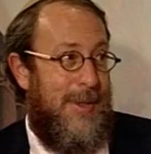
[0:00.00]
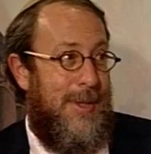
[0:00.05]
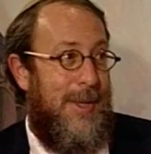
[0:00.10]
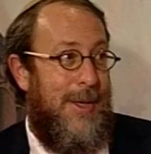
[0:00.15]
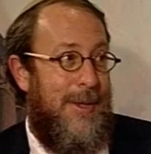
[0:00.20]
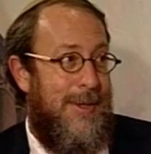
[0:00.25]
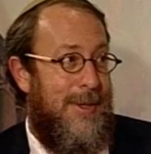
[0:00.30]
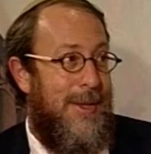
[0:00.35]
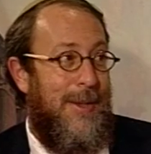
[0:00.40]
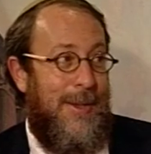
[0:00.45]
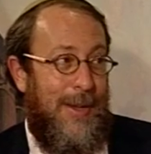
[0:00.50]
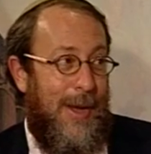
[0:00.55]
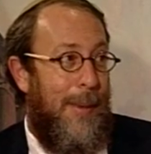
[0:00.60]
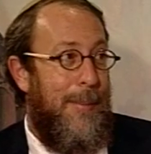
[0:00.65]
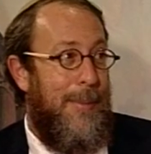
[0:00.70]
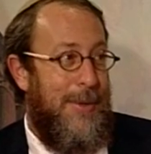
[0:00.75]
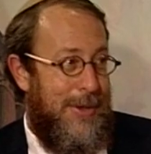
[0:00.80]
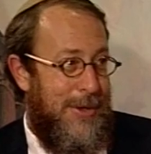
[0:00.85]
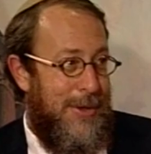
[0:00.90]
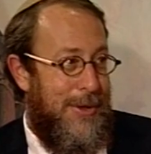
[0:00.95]
seats in the
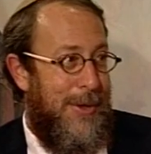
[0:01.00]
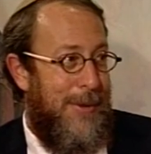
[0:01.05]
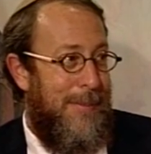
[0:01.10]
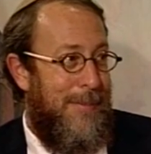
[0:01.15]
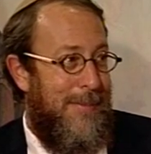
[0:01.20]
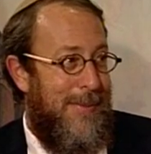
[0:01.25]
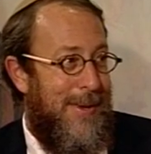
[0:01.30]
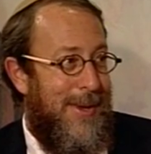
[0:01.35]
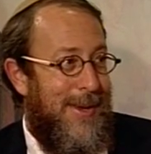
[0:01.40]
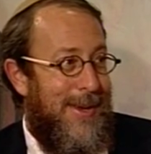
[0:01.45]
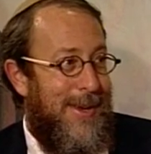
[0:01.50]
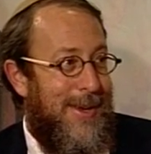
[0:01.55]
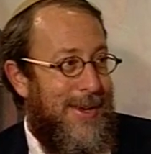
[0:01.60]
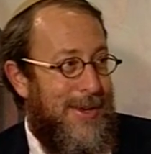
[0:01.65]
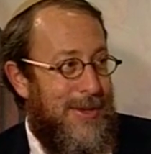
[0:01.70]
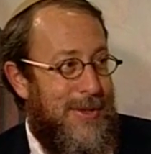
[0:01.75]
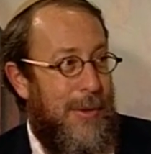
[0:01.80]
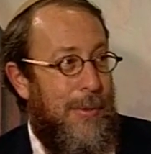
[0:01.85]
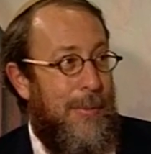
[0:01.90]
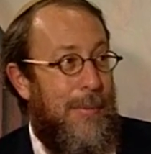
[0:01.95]
opposition.
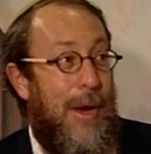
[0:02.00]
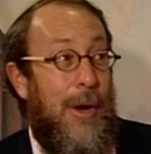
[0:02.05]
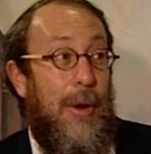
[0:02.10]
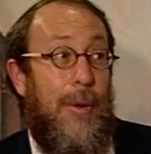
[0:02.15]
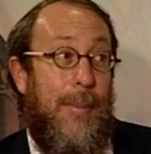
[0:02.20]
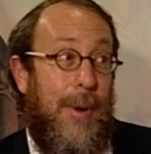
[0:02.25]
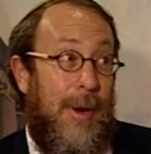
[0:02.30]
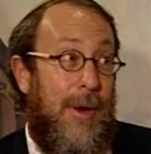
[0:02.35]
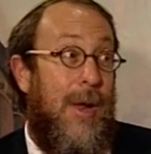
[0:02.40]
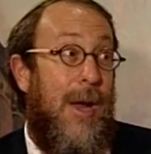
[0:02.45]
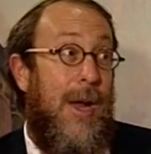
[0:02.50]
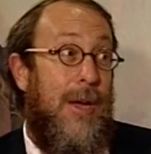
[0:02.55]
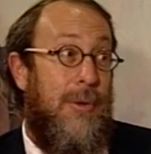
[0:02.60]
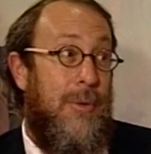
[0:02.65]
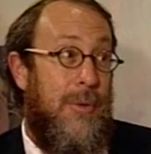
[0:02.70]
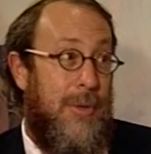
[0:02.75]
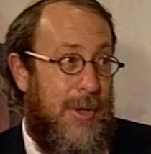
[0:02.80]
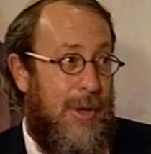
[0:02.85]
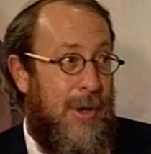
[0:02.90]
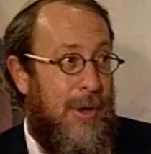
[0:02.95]
So Mayor
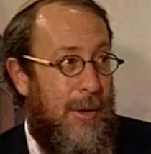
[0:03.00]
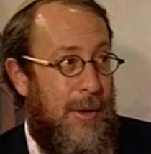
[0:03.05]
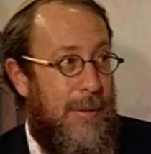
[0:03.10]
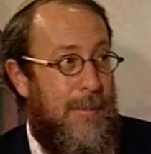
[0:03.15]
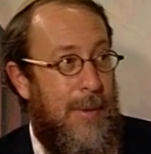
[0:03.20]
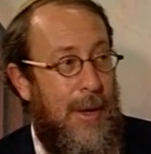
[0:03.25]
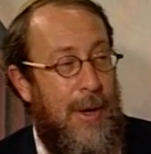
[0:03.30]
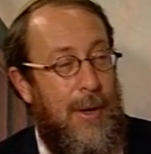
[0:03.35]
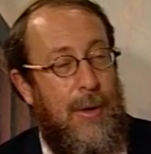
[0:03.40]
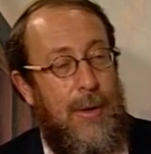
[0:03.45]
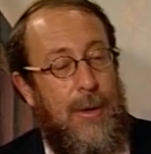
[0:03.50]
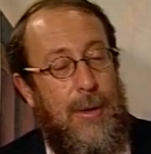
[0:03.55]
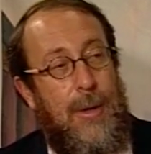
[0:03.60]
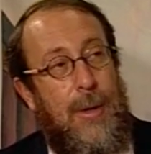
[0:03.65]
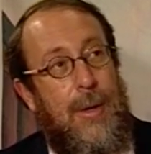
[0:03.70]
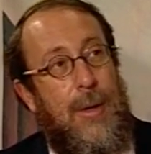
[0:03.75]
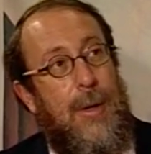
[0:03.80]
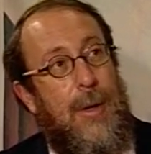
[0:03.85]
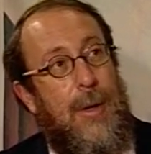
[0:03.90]
Barkat, who's the current mayor,